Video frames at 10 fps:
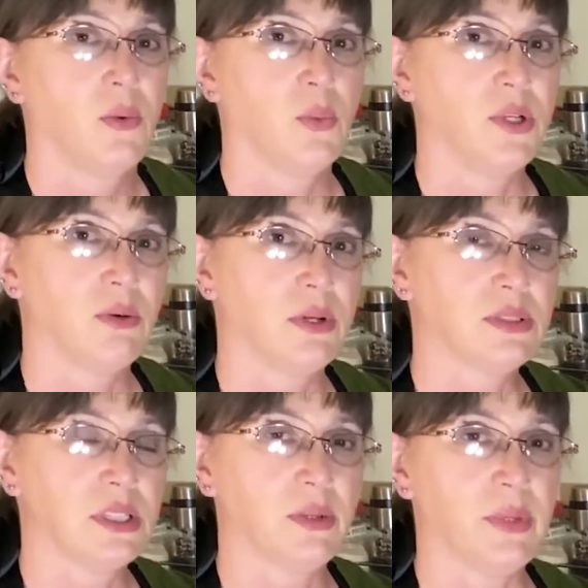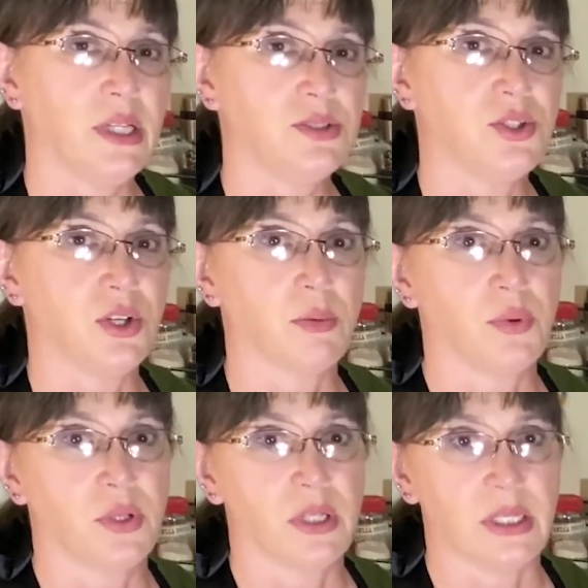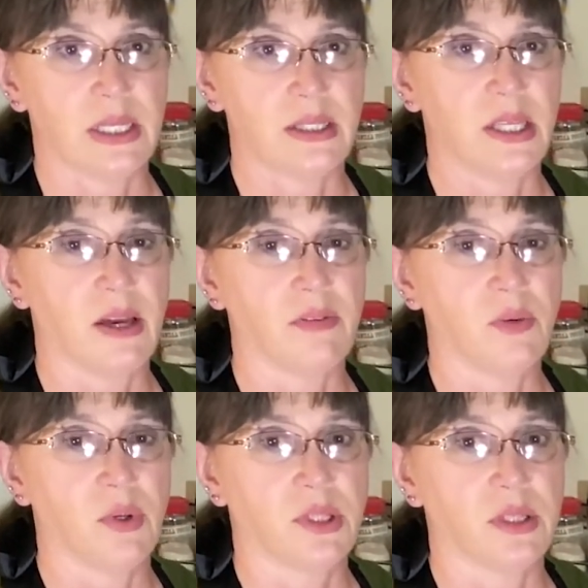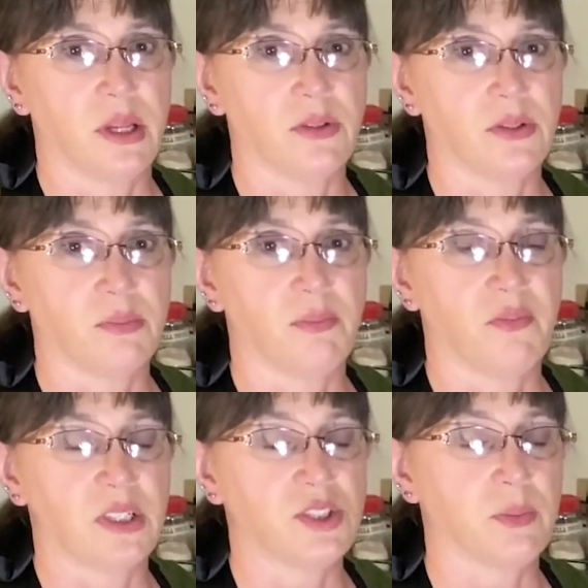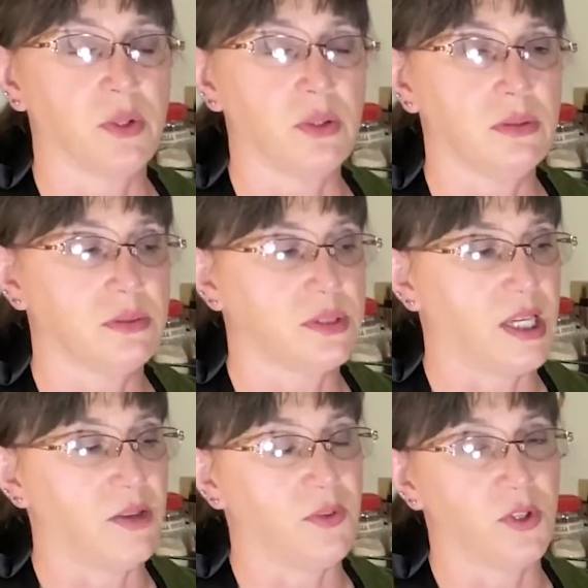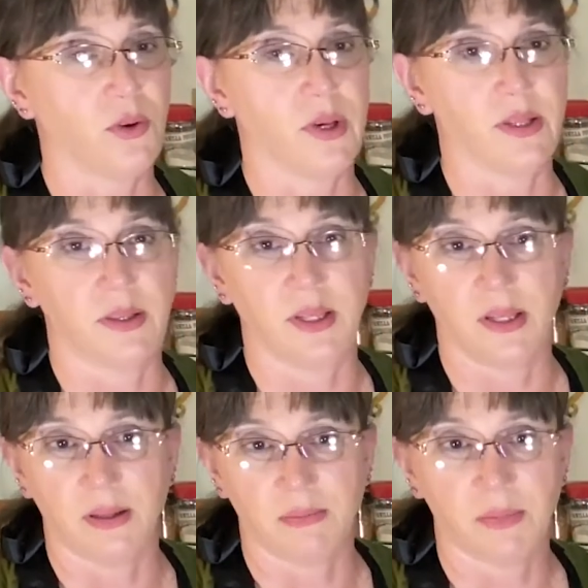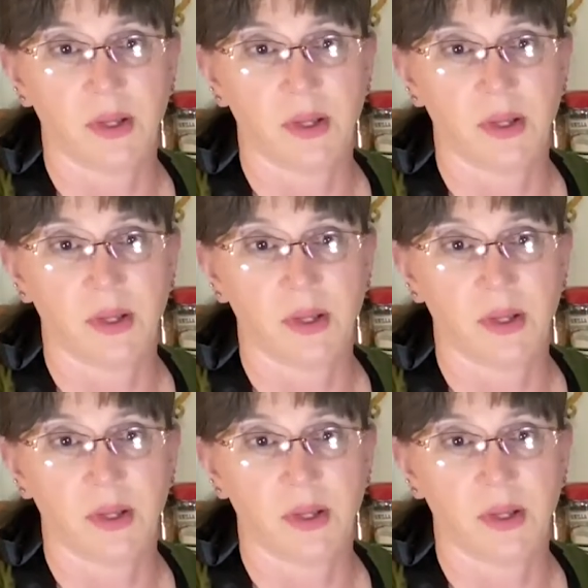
When you're roasting the beets, you can put it in the oven with another vegetable, say if you're doing the